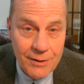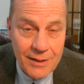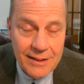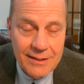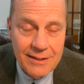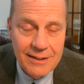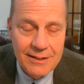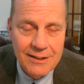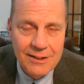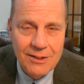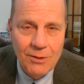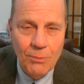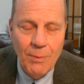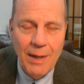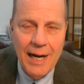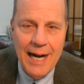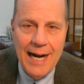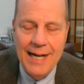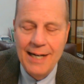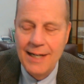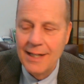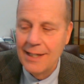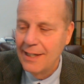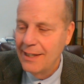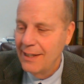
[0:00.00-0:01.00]
this is the
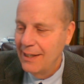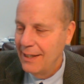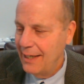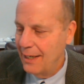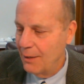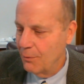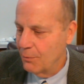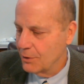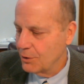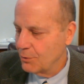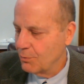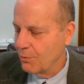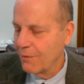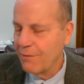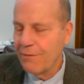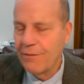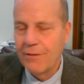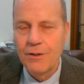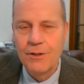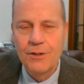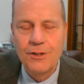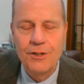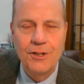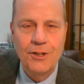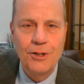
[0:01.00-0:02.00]
way it was
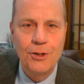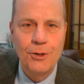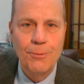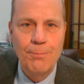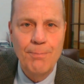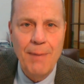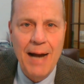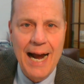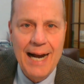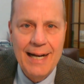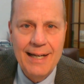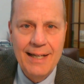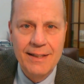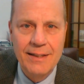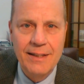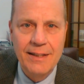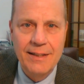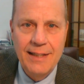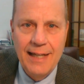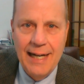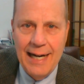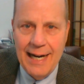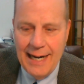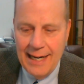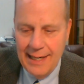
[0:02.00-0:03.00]
referred to back in the
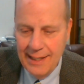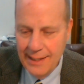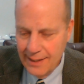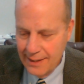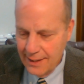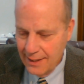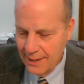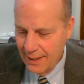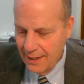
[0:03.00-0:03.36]
day.